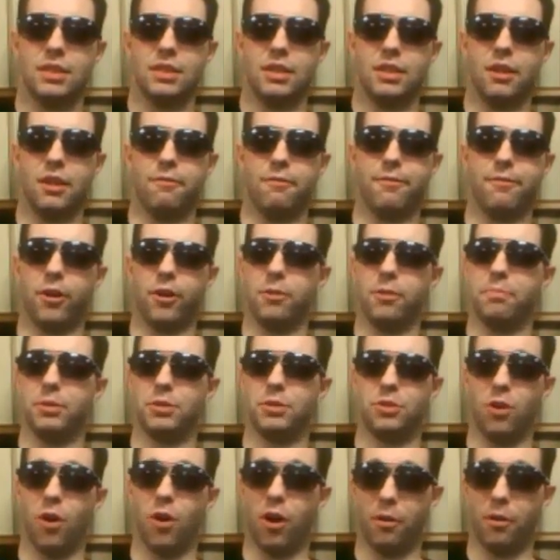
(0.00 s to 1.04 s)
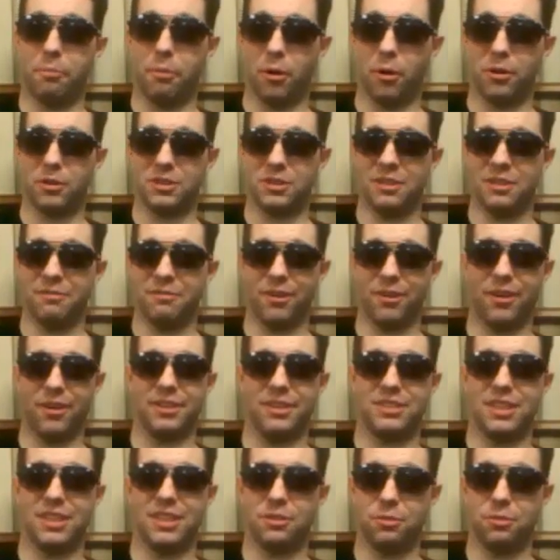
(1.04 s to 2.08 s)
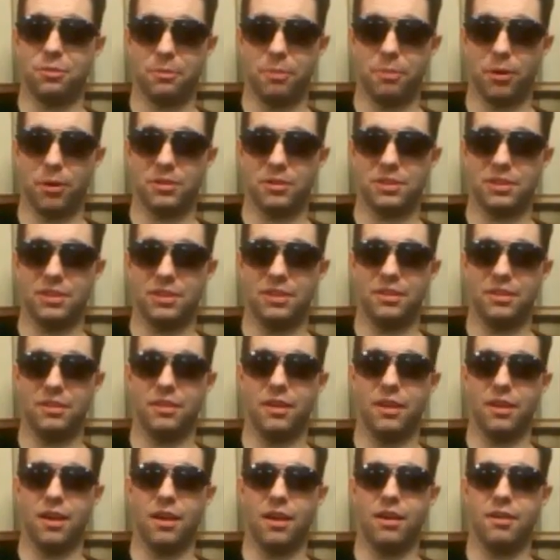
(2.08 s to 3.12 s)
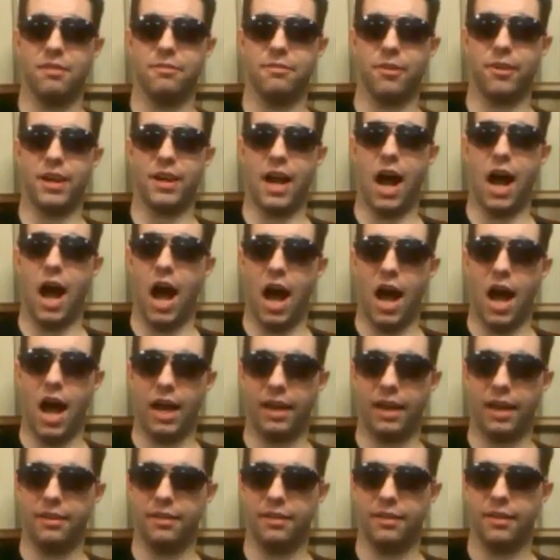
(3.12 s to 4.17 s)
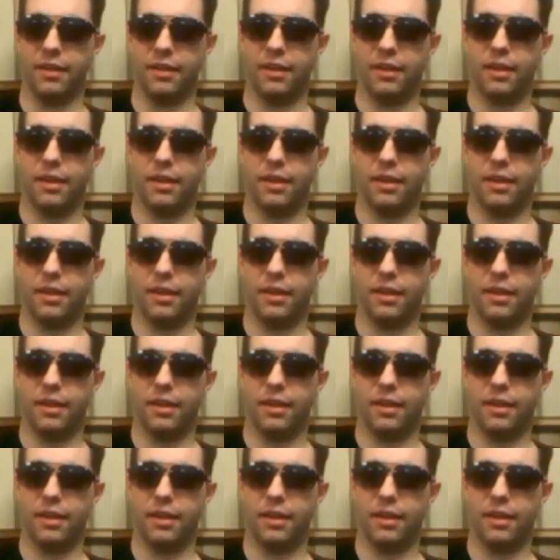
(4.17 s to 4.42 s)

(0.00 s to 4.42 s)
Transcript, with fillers: you know, very bizarre person, very eccentric person, uh, very odd.